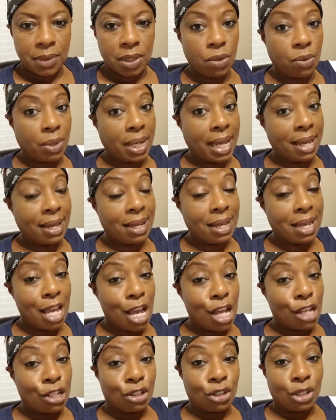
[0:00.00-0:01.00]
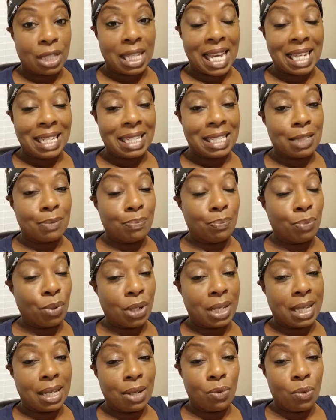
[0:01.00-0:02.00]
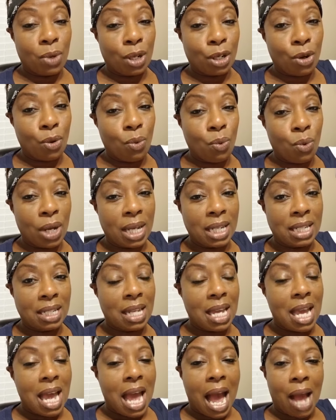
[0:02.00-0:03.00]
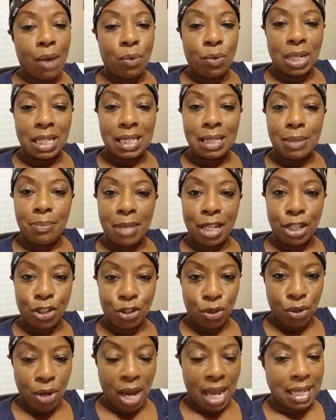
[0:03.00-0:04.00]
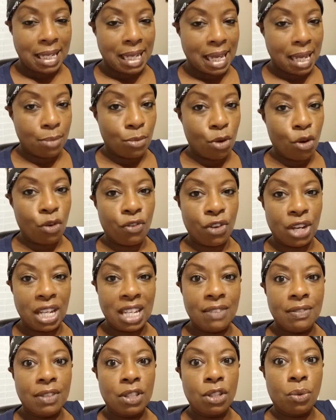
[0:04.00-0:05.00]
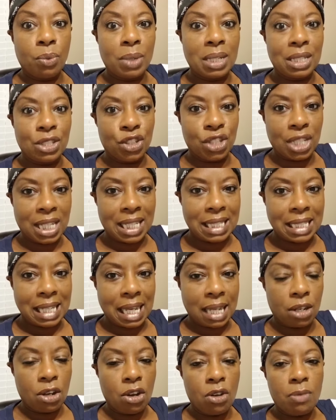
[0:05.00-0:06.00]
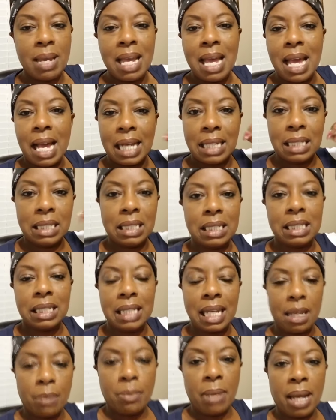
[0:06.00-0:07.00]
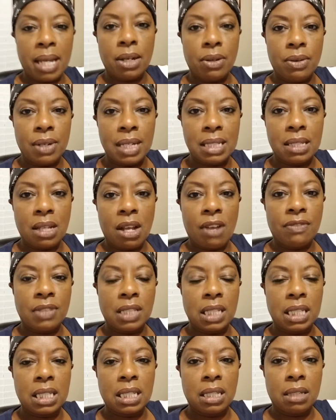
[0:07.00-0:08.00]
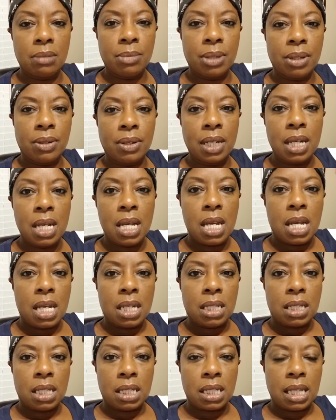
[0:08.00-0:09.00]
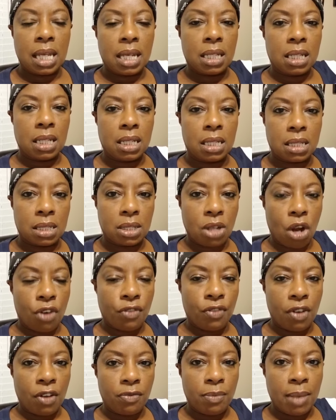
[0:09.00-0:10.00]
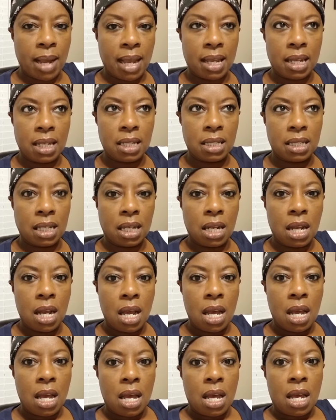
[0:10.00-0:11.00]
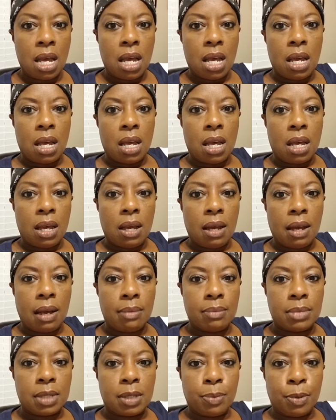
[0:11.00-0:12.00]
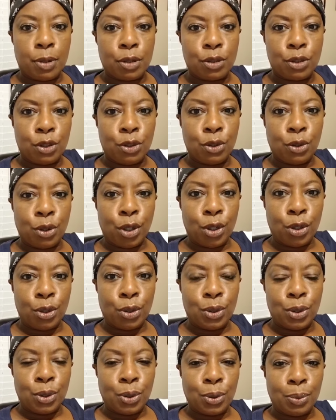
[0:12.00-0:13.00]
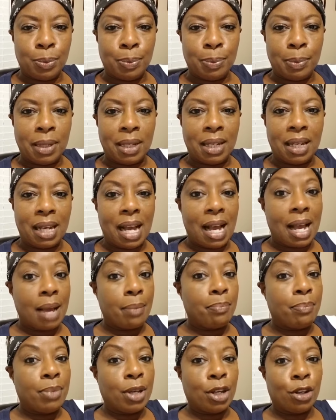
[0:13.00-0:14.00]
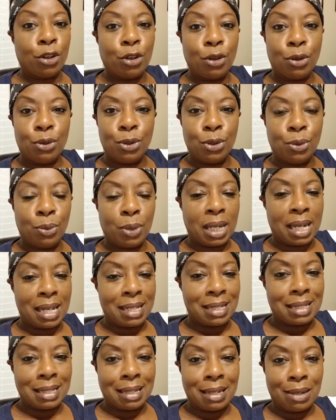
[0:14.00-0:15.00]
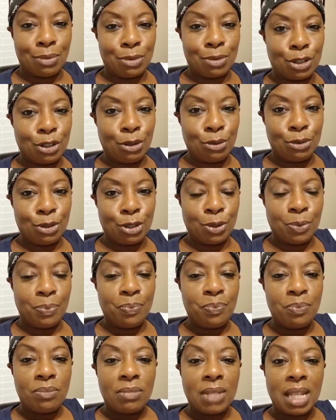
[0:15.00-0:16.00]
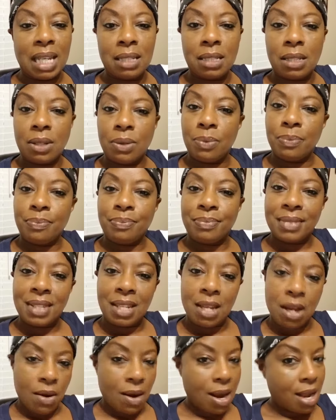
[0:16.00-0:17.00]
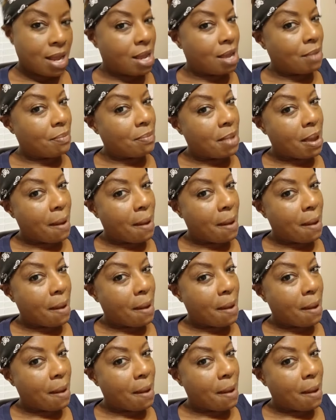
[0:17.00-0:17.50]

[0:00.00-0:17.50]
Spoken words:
Okay, so that is Booking 101. I wanted to make sure I came over even though we just got home. I just taken my earrings off, looked in the mirror to take this scarf off my head and said, I'm supposed to do a YouTube. I better go do what I said I going to do. And so here I am.